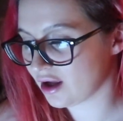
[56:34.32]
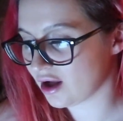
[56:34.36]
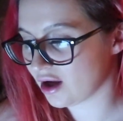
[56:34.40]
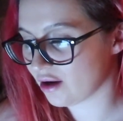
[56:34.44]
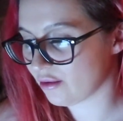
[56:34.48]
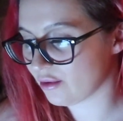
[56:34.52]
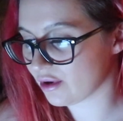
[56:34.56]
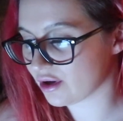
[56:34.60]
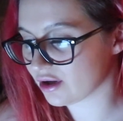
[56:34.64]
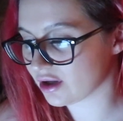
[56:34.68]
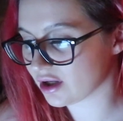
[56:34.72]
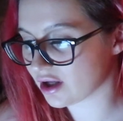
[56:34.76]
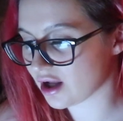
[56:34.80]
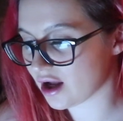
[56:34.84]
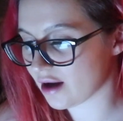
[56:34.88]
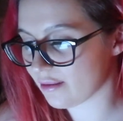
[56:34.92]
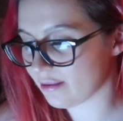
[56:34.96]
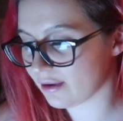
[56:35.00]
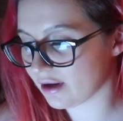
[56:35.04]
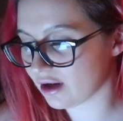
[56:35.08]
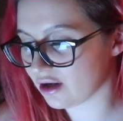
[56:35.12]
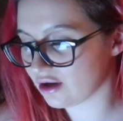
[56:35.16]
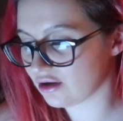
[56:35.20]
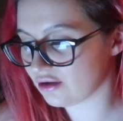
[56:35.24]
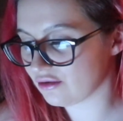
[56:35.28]
We've got a
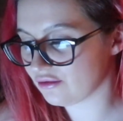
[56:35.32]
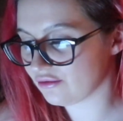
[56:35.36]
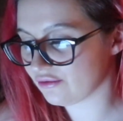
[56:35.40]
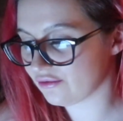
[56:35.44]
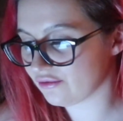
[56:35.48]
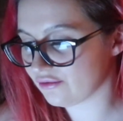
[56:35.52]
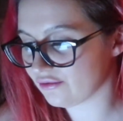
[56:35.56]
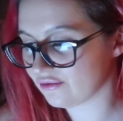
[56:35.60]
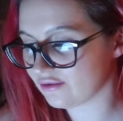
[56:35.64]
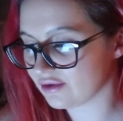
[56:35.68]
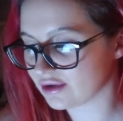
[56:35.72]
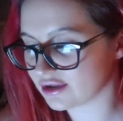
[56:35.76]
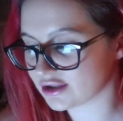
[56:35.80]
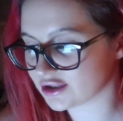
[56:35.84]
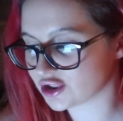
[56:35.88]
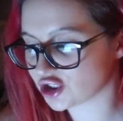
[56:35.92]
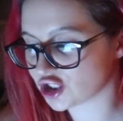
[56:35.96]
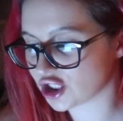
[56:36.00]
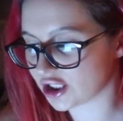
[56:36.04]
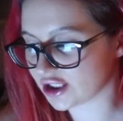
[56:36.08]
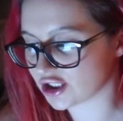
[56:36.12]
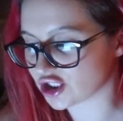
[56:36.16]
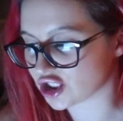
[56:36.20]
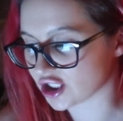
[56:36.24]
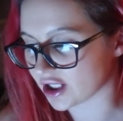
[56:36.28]
couple of
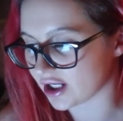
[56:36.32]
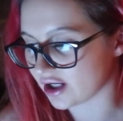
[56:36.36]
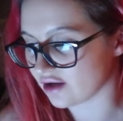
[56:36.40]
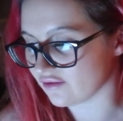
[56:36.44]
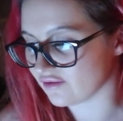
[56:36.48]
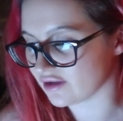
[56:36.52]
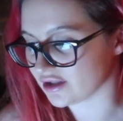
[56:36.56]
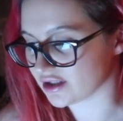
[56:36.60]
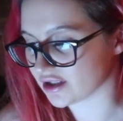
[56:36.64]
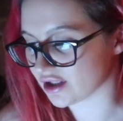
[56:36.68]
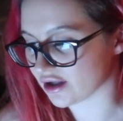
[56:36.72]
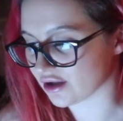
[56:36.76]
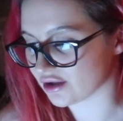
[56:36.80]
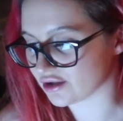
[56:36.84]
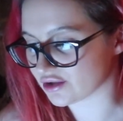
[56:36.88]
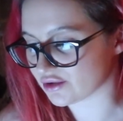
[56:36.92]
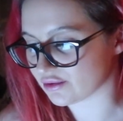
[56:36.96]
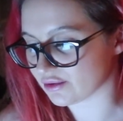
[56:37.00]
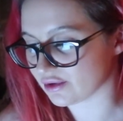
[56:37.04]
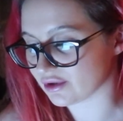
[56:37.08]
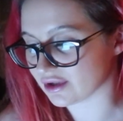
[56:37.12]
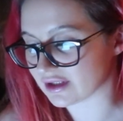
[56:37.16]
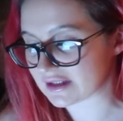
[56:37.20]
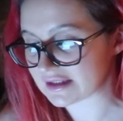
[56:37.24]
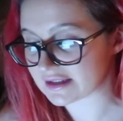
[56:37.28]
chit chatty videos. We've
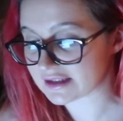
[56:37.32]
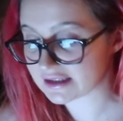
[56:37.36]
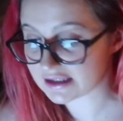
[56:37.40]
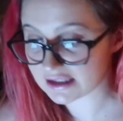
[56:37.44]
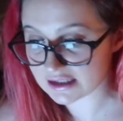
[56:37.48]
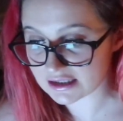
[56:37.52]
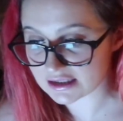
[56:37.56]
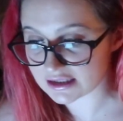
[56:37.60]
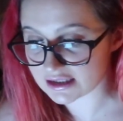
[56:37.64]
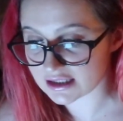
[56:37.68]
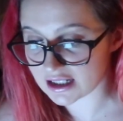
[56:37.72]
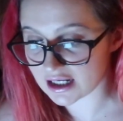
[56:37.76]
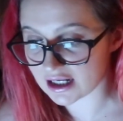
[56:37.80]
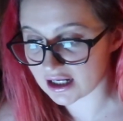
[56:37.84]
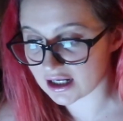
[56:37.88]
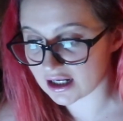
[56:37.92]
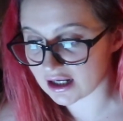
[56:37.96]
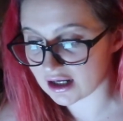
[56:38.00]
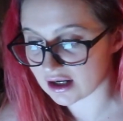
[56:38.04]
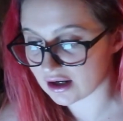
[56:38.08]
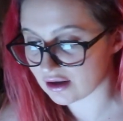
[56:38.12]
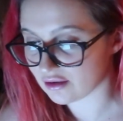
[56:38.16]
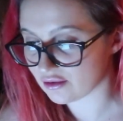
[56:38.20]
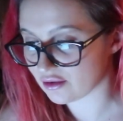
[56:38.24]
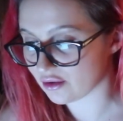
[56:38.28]
got a sit
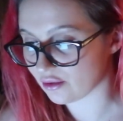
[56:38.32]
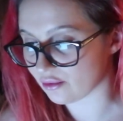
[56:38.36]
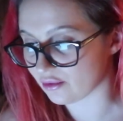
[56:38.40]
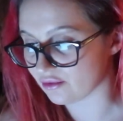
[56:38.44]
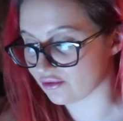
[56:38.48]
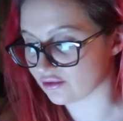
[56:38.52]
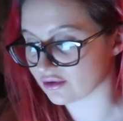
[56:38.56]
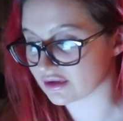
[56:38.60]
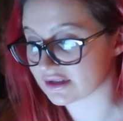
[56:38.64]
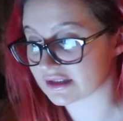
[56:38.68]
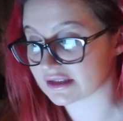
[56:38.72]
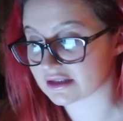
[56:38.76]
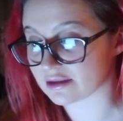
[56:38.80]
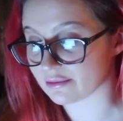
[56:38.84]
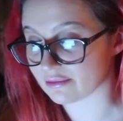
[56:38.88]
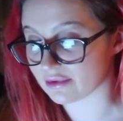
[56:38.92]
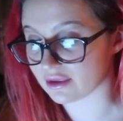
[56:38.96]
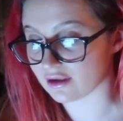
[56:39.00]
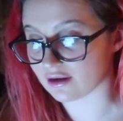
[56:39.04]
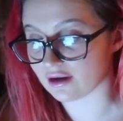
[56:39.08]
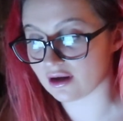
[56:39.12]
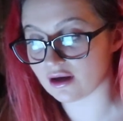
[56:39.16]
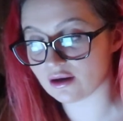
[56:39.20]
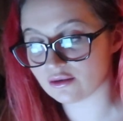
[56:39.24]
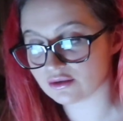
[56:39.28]
down, and we've got
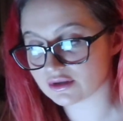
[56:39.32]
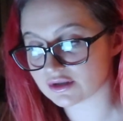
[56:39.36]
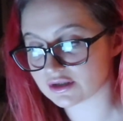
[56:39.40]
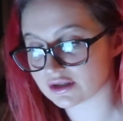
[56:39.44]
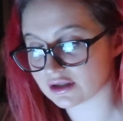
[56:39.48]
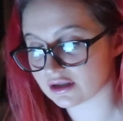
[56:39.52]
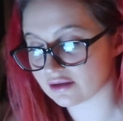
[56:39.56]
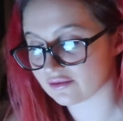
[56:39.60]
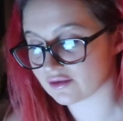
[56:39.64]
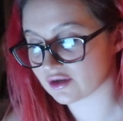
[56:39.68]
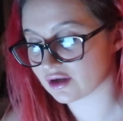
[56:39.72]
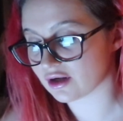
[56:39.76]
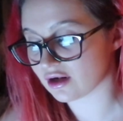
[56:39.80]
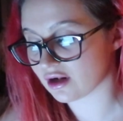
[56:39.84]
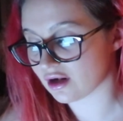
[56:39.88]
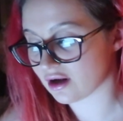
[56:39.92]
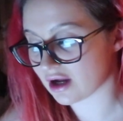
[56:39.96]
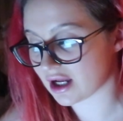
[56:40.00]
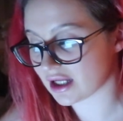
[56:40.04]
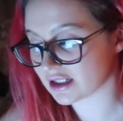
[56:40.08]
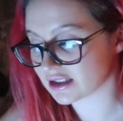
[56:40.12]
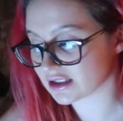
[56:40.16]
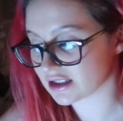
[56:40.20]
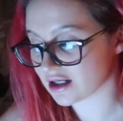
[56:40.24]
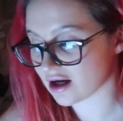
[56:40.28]
something else that I've got
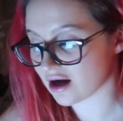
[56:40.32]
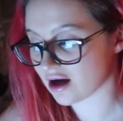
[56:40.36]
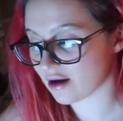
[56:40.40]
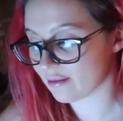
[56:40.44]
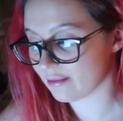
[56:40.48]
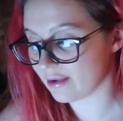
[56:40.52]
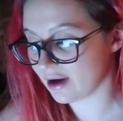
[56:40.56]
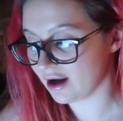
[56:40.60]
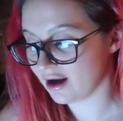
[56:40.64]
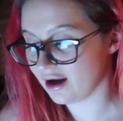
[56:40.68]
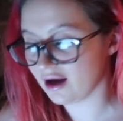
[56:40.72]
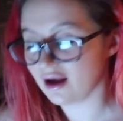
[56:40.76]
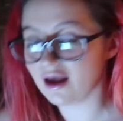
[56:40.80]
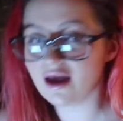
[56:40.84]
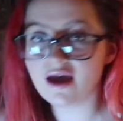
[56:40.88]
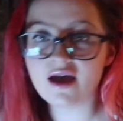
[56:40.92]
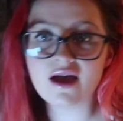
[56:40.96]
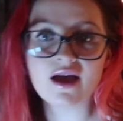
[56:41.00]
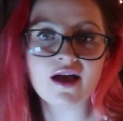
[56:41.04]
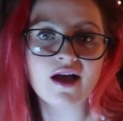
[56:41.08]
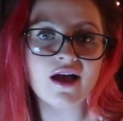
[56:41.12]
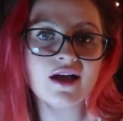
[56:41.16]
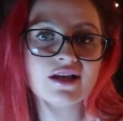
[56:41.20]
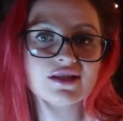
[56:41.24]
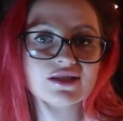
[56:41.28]
lined up.
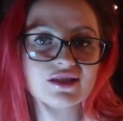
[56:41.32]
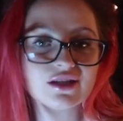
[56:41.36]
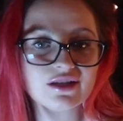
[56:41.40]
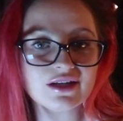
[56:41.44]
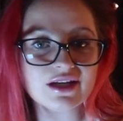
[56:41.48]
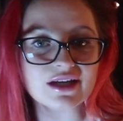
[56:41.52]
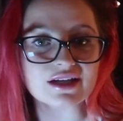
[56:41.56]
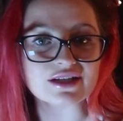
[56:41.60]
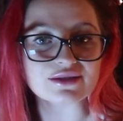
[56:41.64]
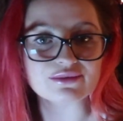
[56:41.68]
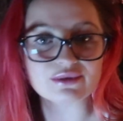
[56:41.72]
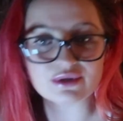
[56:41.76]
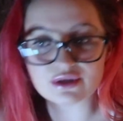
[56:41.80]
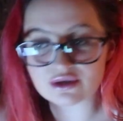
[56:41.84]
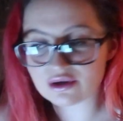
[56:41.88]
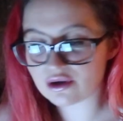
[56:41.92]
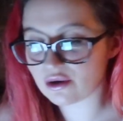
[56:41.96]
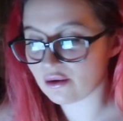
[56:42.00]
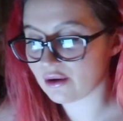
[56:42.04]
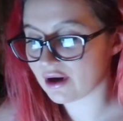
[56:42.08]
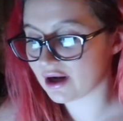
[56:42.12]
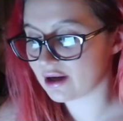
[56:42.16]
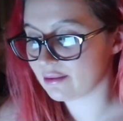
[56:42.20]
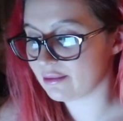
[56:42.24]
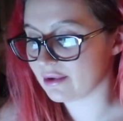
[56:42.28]
So yes, we've got
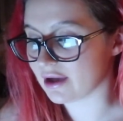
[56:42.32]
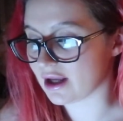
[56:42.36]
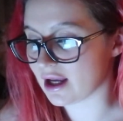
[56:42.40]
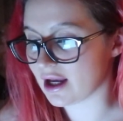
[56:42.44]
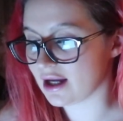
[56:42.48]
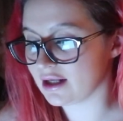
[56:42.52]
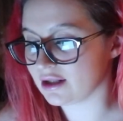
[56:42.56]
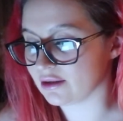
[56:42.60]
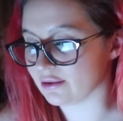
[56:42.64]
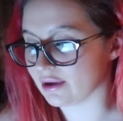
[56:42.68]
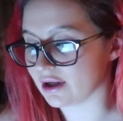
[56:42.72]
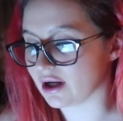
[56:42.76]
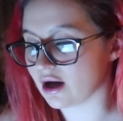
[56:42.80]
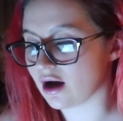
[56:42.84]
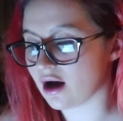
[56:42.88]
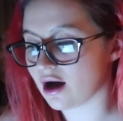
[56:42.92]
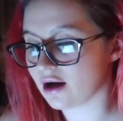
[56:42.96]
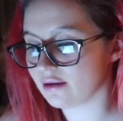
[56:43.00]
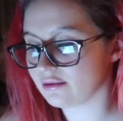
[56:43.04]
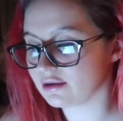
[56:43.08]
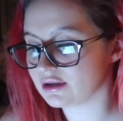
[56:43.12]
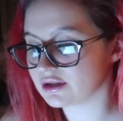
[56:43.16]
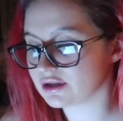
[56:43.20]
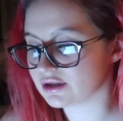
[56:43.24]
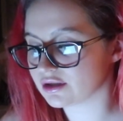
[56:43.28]
quite a bit. Anyway, I'm
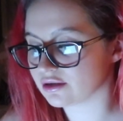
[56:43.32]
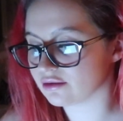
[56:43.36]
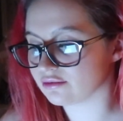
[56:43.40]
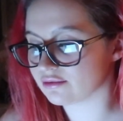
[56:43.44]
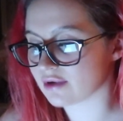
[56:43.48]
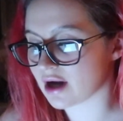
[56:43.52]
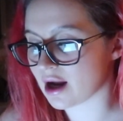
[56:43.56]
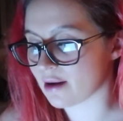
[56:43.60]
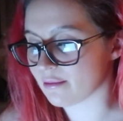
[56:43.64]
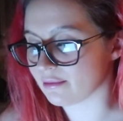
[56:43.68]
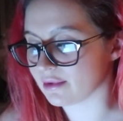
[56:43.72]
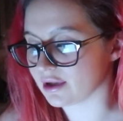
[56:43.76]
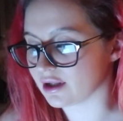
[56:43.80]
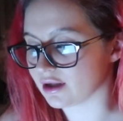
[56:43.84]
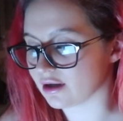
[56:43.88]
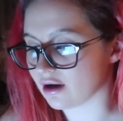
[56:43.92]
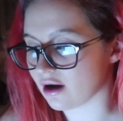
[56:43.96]
going to stop rambling.